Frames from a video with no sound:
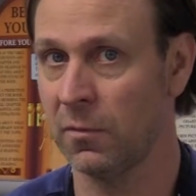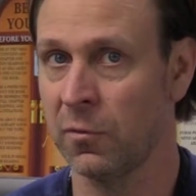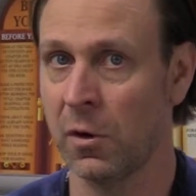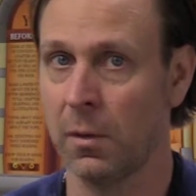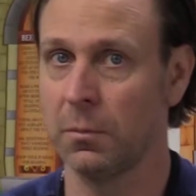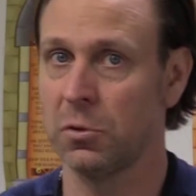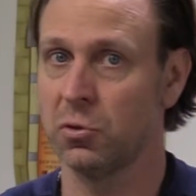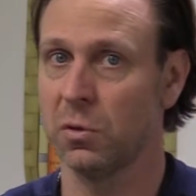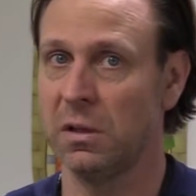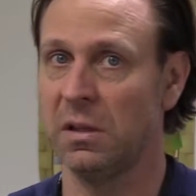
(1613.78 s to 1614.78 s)
from the
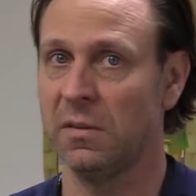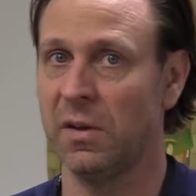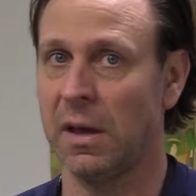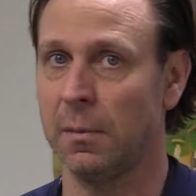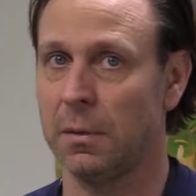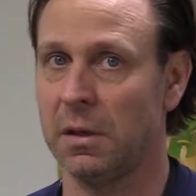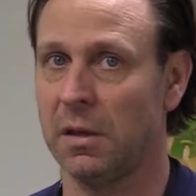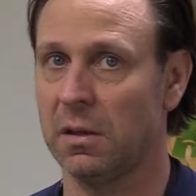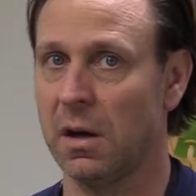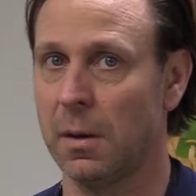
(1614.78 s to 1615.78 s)
Treaty of Amity
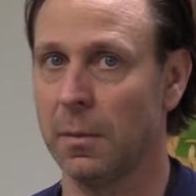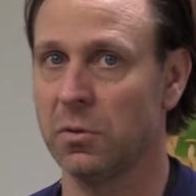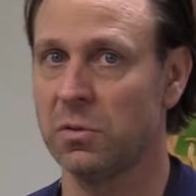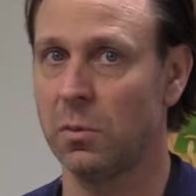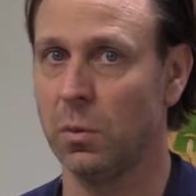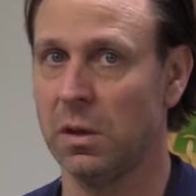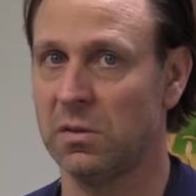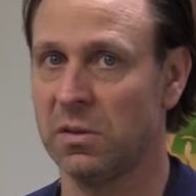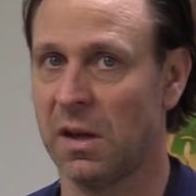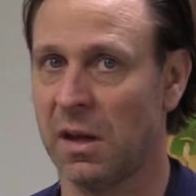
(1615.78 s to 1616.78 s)
and Commerce that we
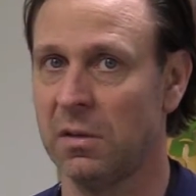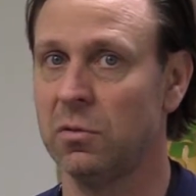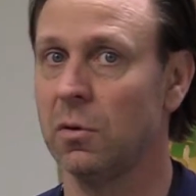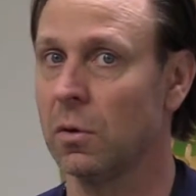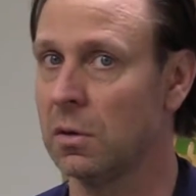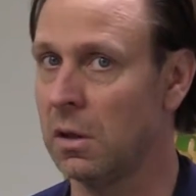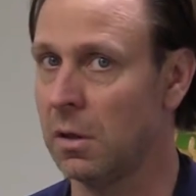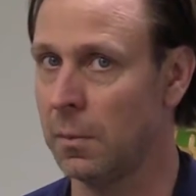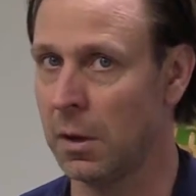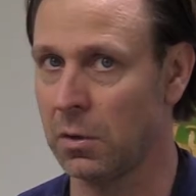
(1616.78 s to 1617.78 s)
had signed during the
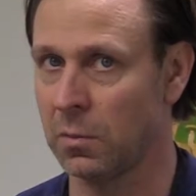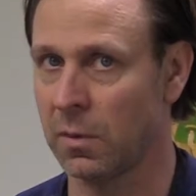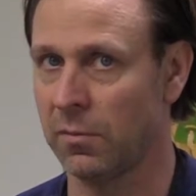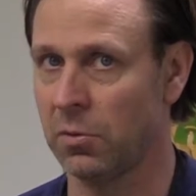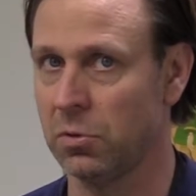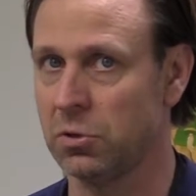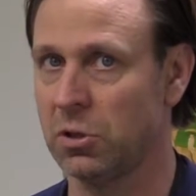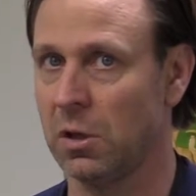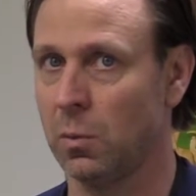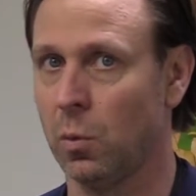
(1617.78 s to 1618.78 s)
American
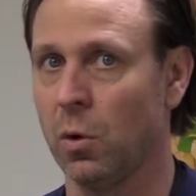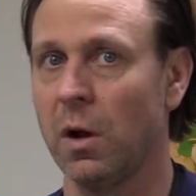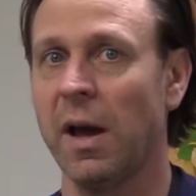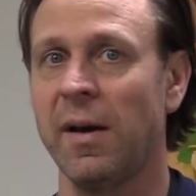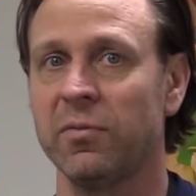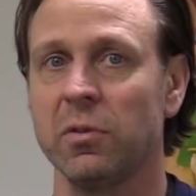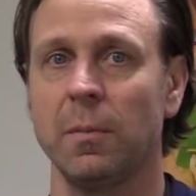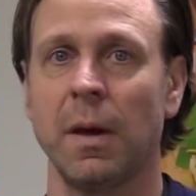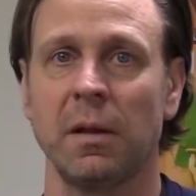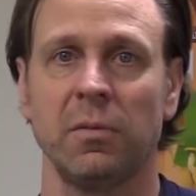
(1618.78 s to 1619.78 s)
Revolutionary War after the
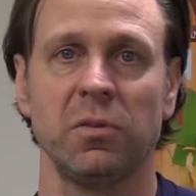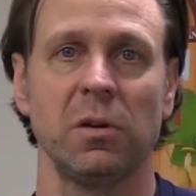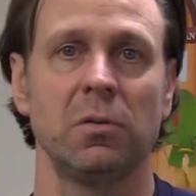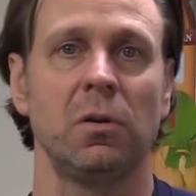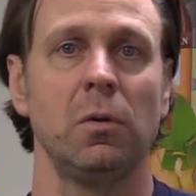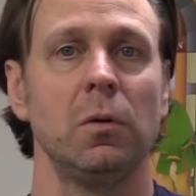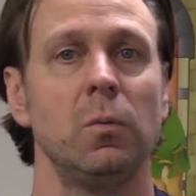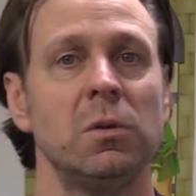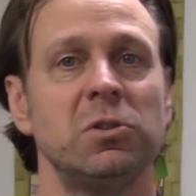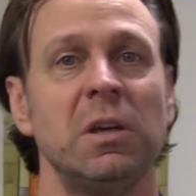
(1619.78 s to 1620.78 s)
Battle of Saratoga,
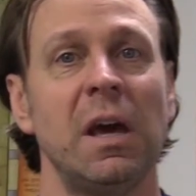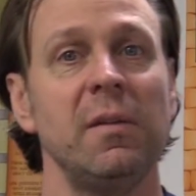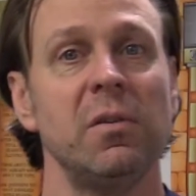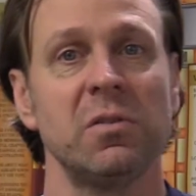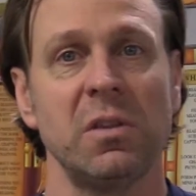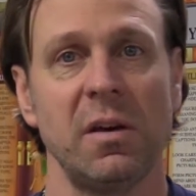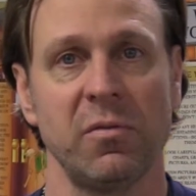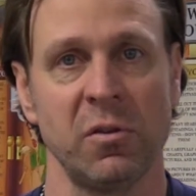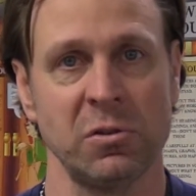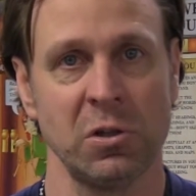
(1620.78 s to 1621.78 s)
which gave us that
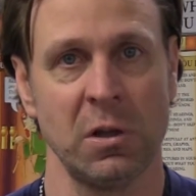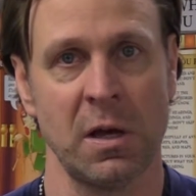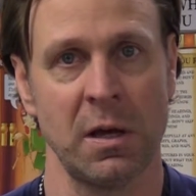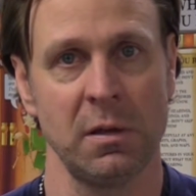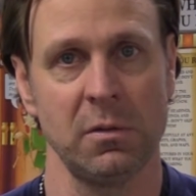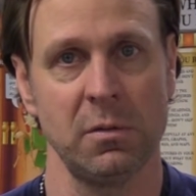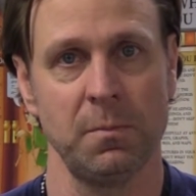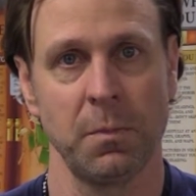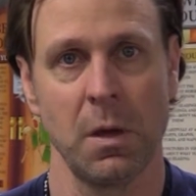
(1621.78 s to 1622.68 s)
French alliance.